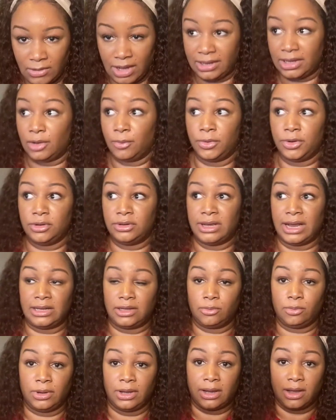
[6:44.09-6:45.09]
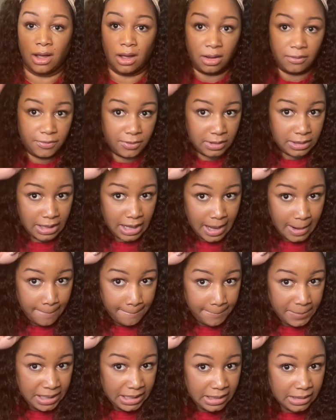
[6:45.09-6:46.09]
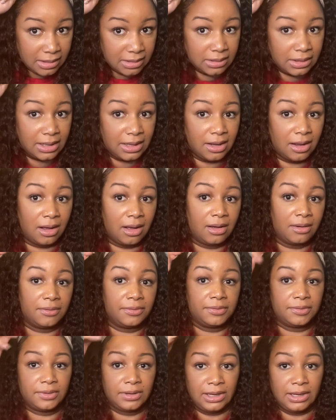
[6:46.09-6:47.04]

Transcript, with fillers: And then when you take the wig off, you're not peeling off